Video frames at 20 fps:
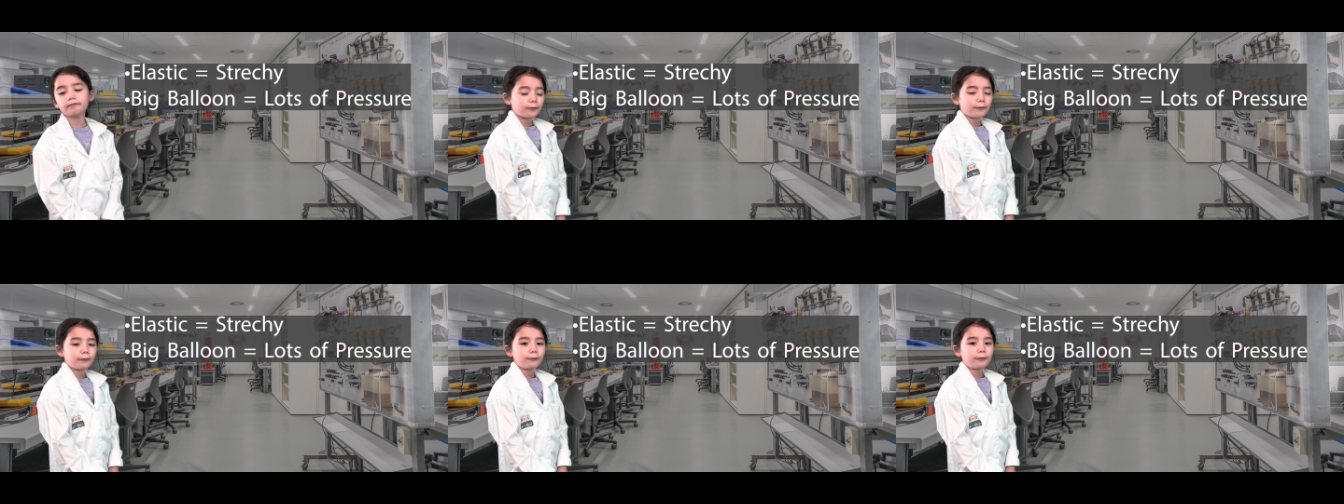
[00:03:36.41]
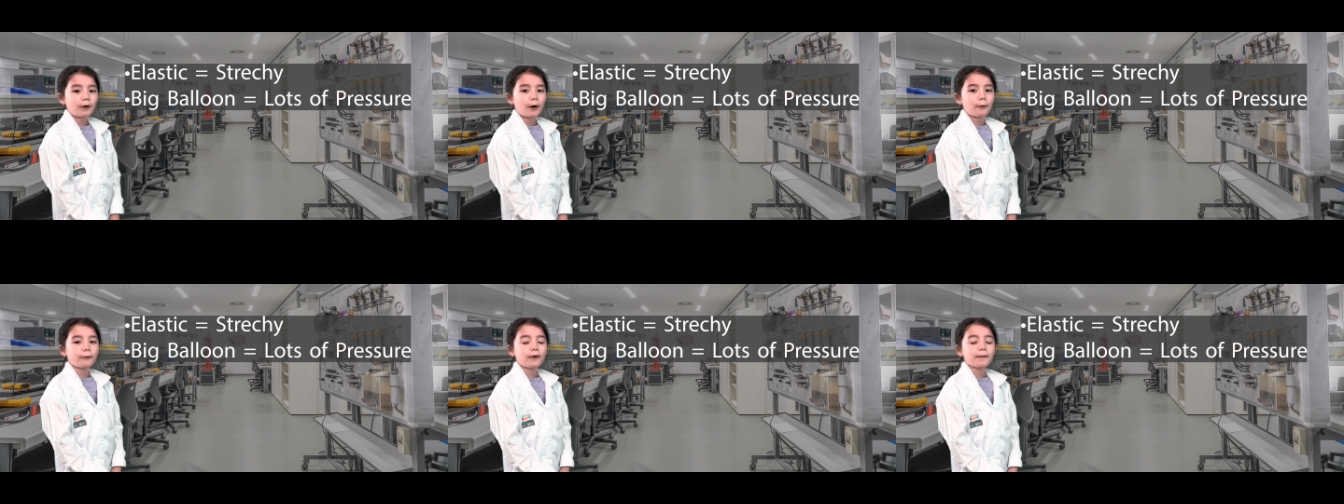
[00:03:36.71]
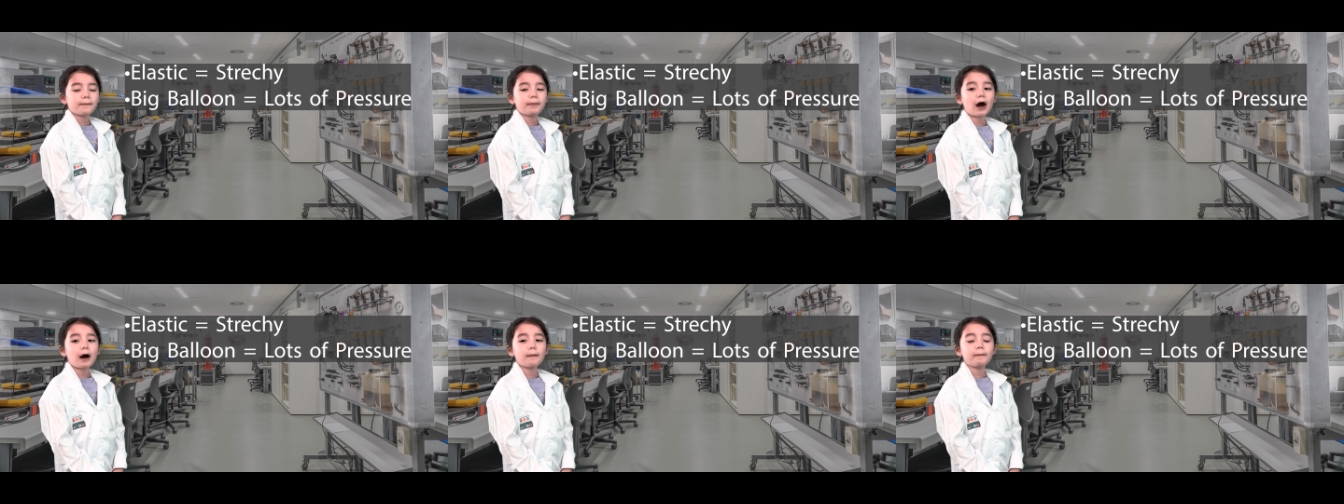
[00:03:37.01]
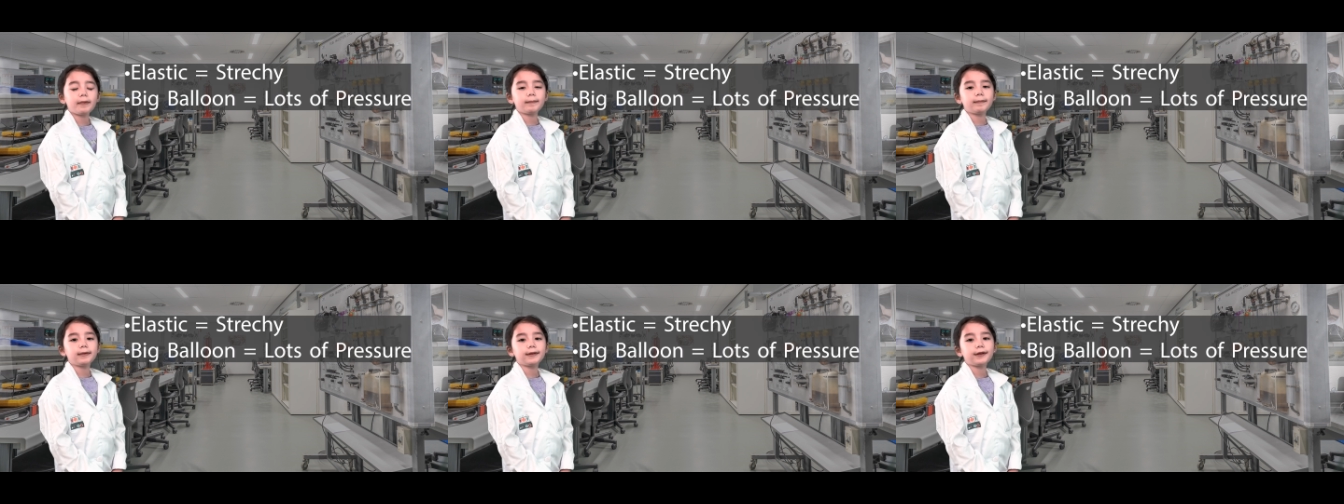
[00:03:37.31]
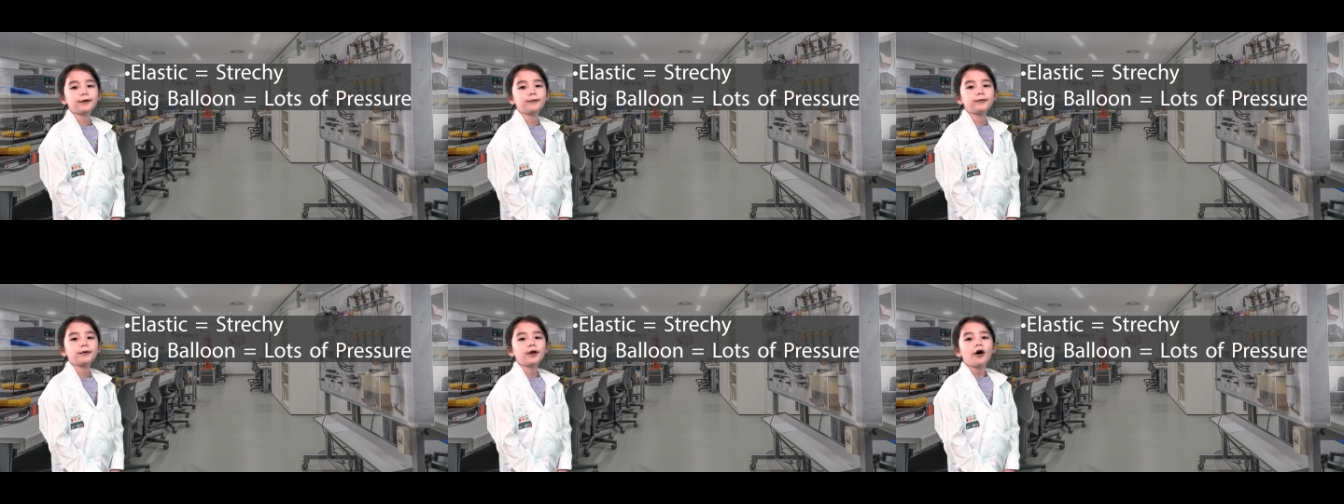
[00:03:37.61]
When we pop a
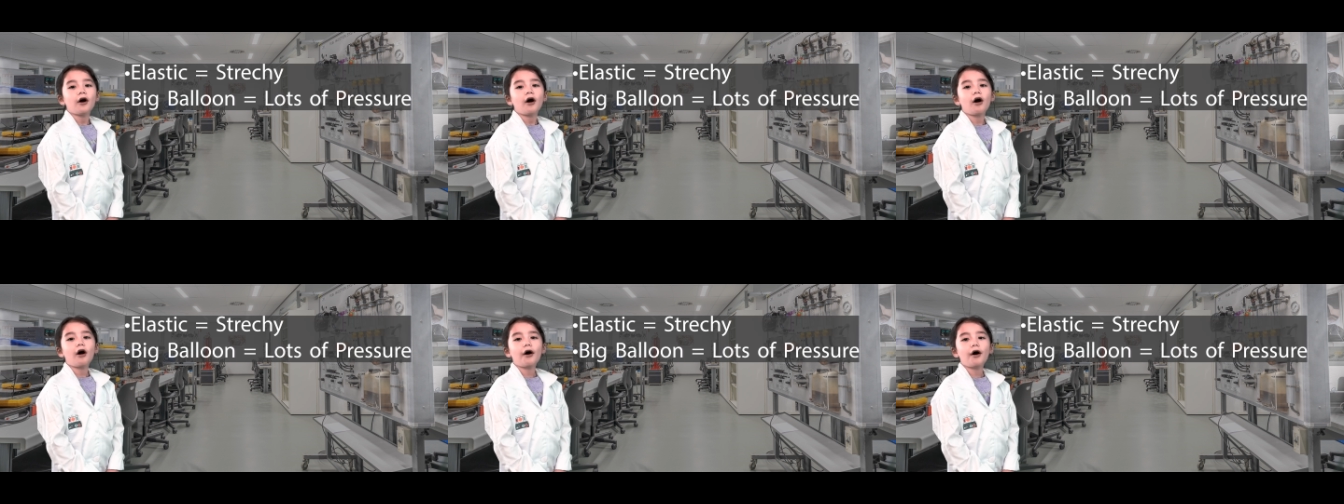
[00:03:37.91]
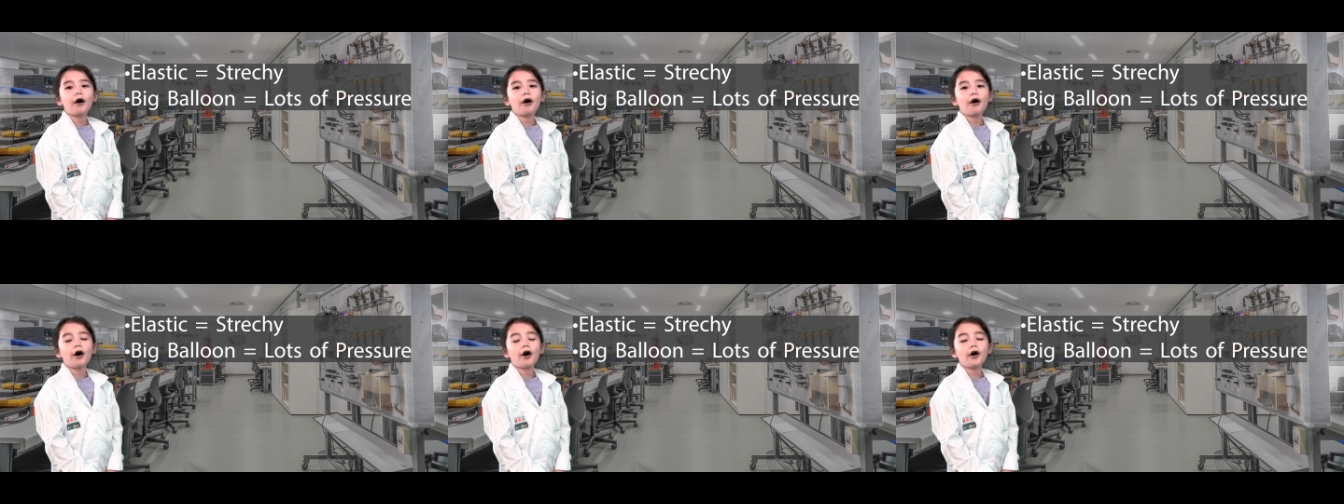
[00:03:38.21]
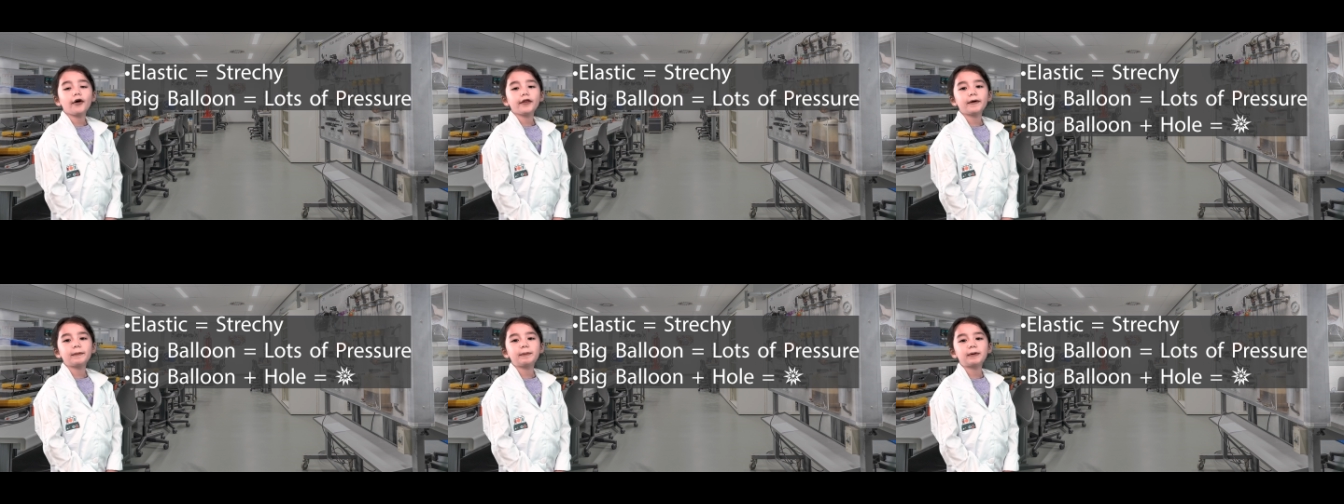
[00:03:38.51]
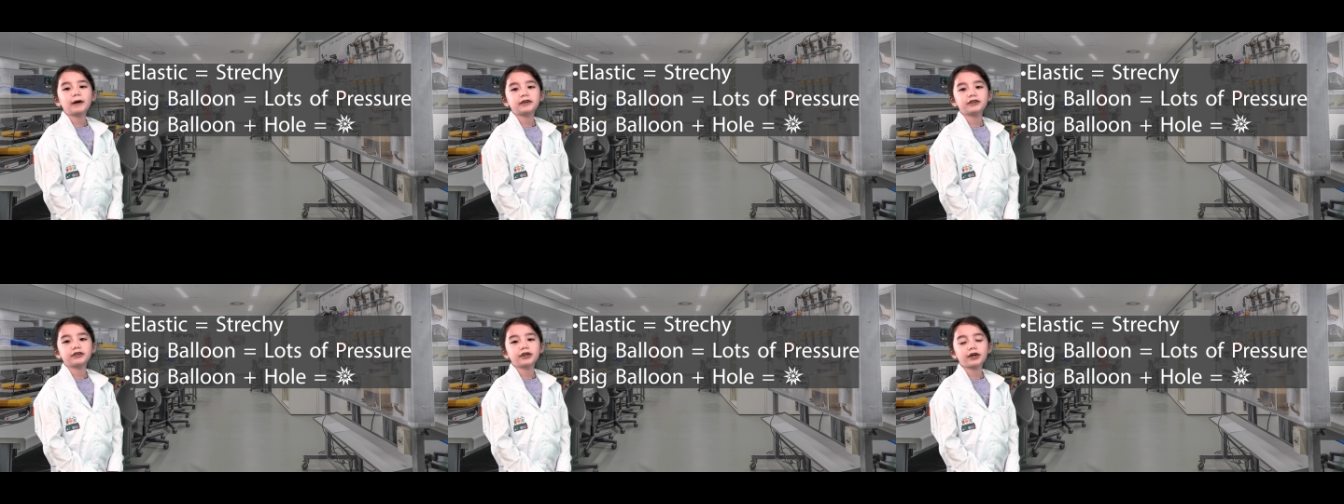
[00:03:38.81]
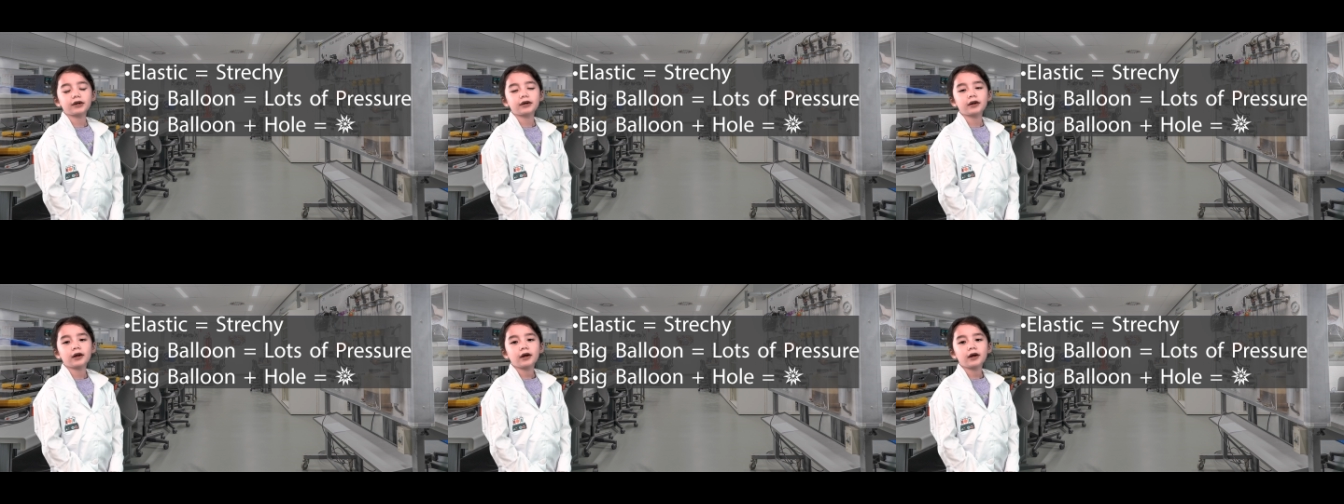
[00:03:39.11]
balloon, all the pressure